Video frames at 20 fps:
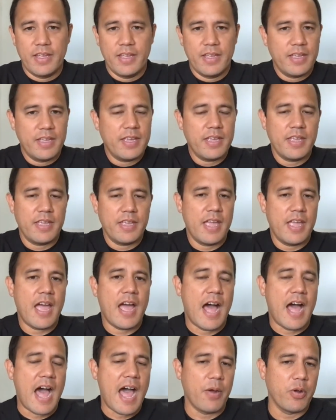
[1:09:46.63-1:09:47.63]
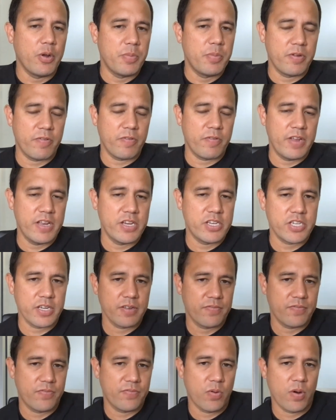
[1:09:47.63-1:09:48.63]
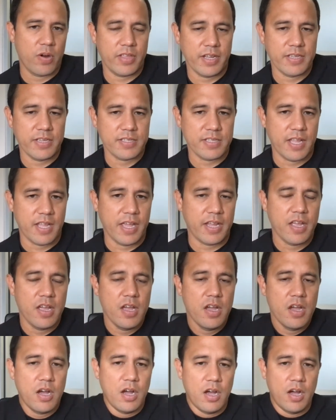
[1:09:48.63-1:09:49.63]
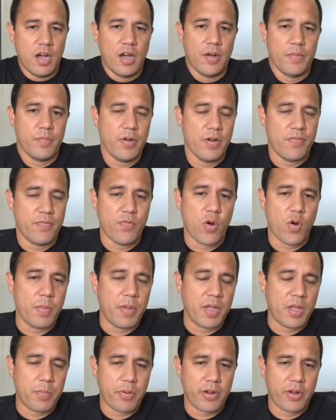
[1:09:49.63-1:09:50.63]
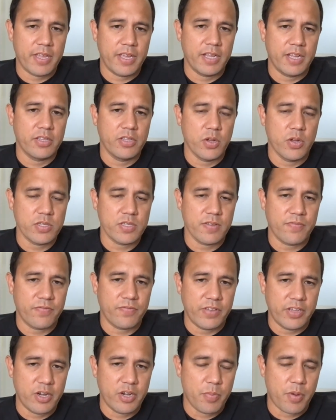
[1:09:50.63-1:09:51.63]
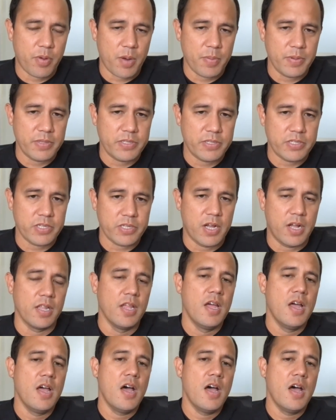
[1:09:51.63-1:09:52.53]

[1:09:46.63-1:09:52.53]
yeah, I would be reaching for things like a 4 mg/kg dose of phenobarbital.